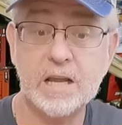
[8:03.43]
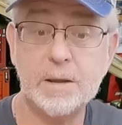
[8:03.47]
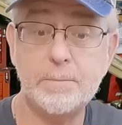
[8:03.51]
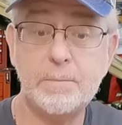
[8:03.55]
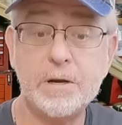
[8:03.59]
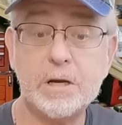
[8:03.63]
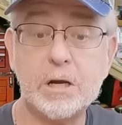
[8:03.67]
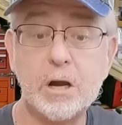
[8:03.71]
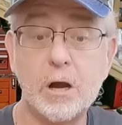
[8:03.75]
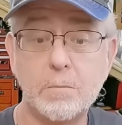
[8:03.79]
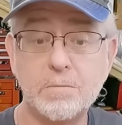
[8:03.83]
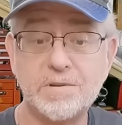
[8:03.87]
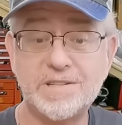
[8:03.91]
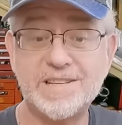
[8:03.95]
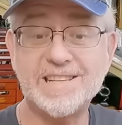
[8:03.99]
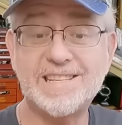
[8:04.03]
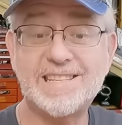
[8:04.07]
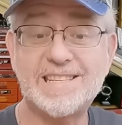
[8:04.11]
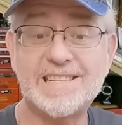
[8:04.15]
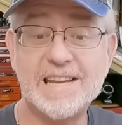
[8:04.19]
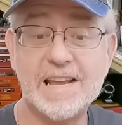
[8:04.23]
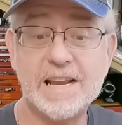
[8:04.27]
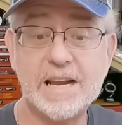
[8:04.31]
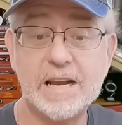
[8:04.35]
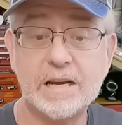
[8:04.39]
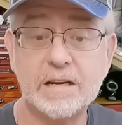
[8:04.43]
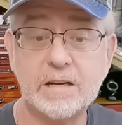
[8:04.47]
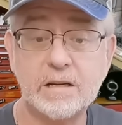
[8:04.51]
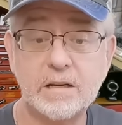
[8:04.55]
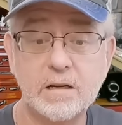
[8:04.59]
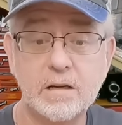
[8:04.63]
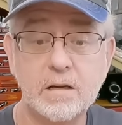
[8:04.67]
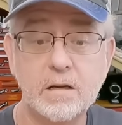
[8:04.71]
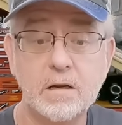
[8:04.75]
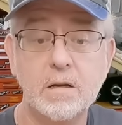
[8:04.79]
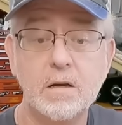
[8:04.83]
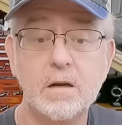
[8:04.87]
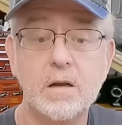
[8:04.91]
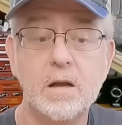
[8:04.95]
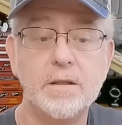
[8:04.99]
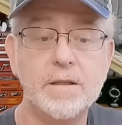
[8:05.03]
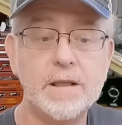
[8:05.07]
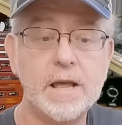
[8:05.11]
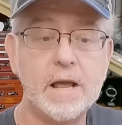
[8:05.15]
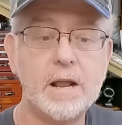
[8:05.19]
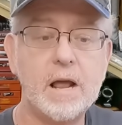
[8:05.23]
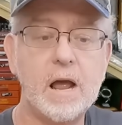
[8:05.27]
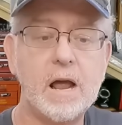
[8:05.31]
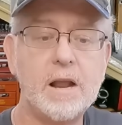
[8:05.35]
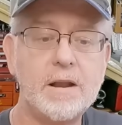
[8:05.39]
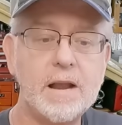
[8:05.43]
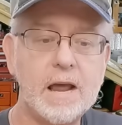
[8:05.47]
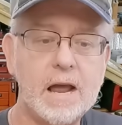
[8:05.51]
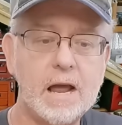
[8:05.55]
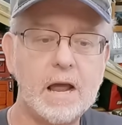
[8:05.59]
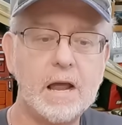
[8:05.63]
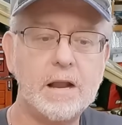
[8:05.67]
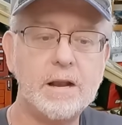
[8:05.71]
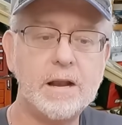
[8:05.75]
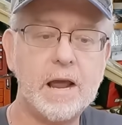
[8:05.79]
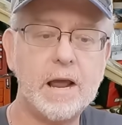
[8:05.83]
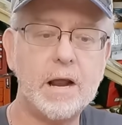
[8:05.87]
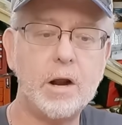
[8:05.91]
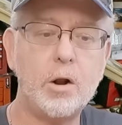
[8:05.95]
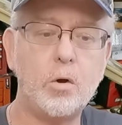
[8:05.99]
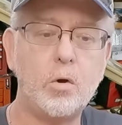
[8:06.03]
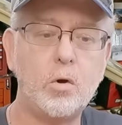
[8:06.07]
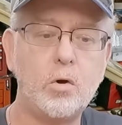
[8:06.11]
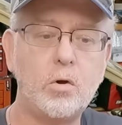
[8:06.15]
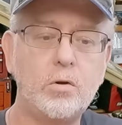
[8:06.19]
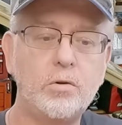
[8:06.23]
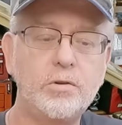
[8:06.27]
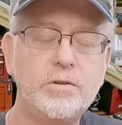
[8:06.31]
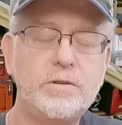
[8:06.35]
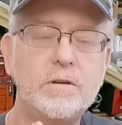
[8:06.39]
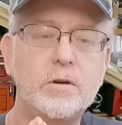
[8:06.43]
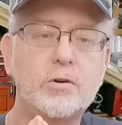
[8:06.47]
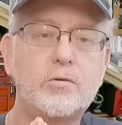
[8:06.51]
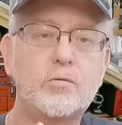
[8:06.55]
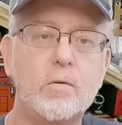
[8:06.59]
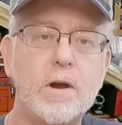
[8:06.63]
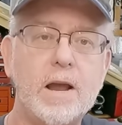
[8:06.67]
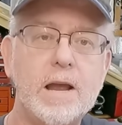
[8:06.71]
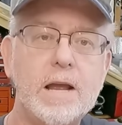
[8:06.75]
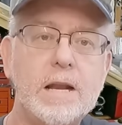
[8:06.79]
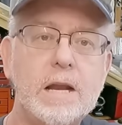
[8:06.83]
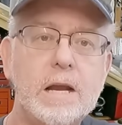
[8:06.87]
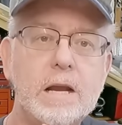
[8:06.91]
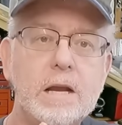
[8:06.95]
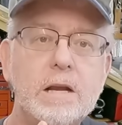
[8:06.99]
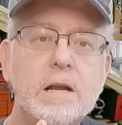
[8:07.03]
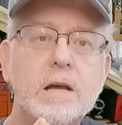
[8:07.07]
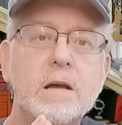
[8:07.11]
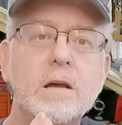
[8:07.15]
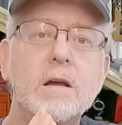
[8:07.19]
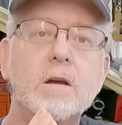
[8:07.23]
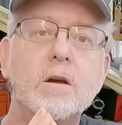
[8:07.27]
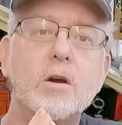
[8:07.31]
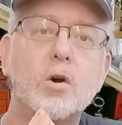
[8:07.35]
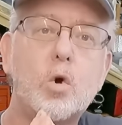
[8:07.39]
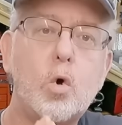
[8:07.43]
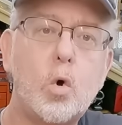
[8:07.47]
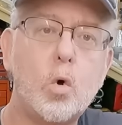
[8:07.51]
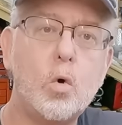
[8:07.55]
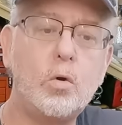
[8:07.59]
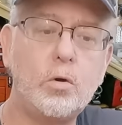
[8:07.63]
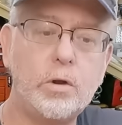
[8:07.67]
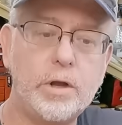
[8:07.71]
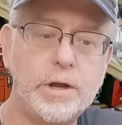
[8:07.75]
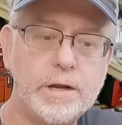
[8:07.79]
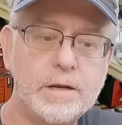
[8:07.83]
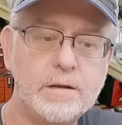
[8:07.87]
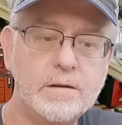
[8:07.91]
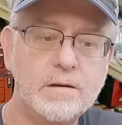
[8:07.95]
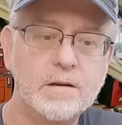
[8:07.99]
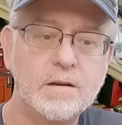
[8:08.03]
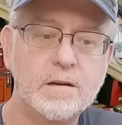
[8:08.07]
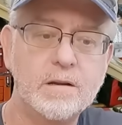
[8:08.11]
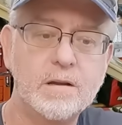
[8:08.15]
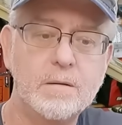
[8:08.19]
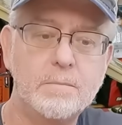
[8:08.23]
It becomes acidic. And that old degraded coolant